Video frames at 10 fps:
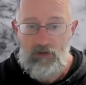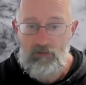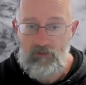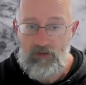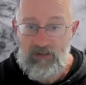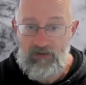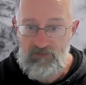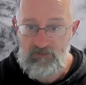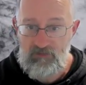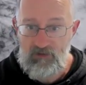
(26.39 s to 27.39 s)
kind of
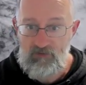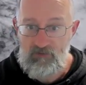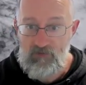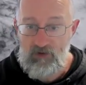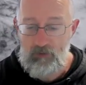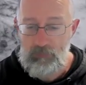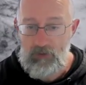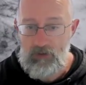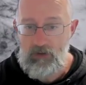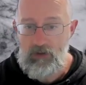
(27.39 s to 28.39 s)
exercise
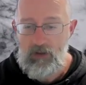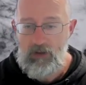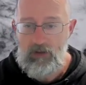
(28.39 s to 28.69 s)
therapy,